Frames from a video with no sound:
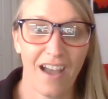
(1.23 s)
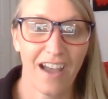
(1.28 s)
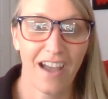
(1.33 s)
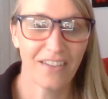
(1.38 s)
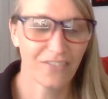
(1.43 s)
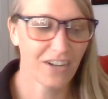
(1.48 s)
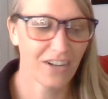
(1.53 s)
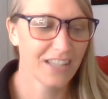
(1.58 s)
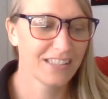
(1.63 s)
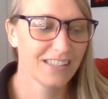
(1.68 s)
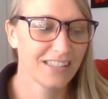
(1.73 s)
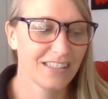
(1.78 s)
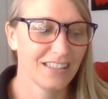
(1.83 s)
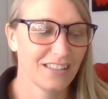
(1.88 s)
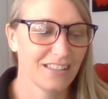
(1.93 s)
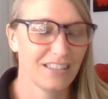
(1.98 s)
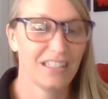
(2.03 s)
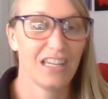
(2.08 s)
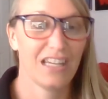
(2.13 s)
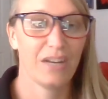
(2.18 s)
Hi, friends.
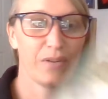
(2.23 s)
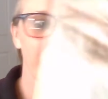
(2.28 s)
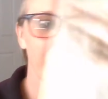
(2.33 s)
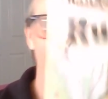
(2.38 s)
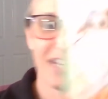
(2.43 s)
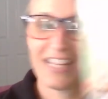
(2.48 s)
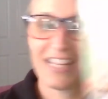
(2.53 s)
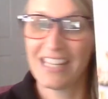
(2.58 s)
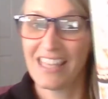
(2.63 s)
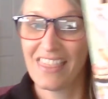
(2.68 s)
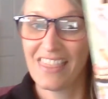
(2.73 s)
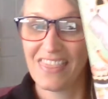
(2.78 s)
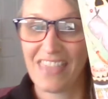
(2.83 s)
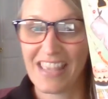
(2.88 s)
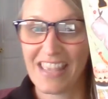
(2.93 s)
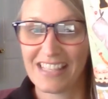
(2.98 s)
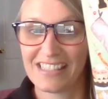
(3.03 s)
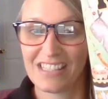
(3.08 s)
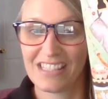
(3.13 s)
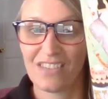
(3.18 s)
Today we're reading
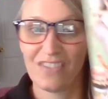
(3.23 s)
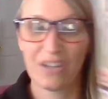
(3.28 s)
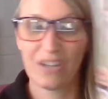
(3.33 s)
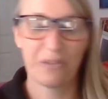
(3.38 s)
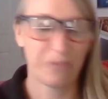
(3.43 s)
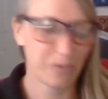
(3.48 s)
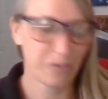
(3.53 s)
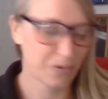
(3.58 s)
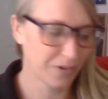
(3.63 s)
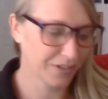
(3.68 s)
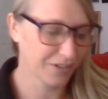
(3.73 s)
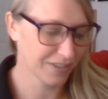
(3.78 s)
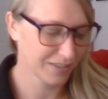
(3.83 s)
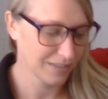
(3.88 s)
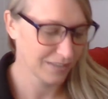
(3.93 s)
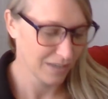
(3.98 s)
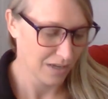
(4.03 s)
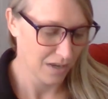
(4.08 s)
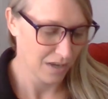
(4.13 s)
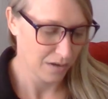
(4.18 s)
Thanksgiving
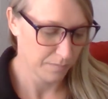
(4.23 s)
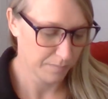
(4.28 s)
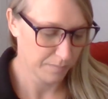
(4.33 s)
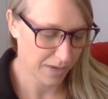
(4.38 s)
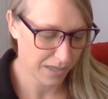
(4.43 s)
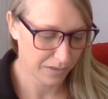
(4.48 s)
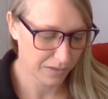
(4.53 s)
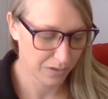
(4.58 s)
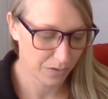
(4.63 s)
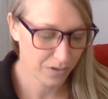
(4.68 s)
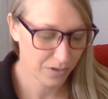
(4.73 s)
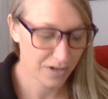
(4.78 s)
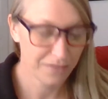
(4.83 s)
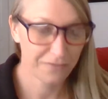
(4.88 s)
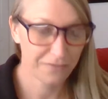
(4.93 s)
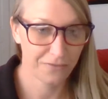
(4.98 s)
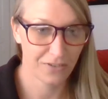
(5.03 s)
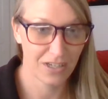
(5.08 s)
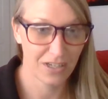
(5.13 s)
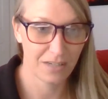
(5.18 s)
Rules by Laurie
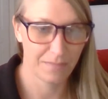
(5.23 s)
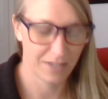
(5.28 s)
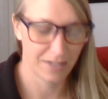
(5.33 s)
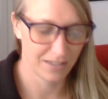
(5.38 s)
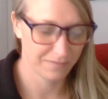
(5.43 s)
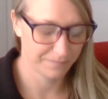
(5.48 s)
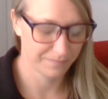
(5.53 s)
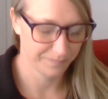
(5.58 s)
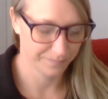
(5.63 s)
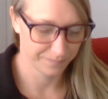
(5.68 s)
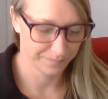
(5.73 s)
Friedman.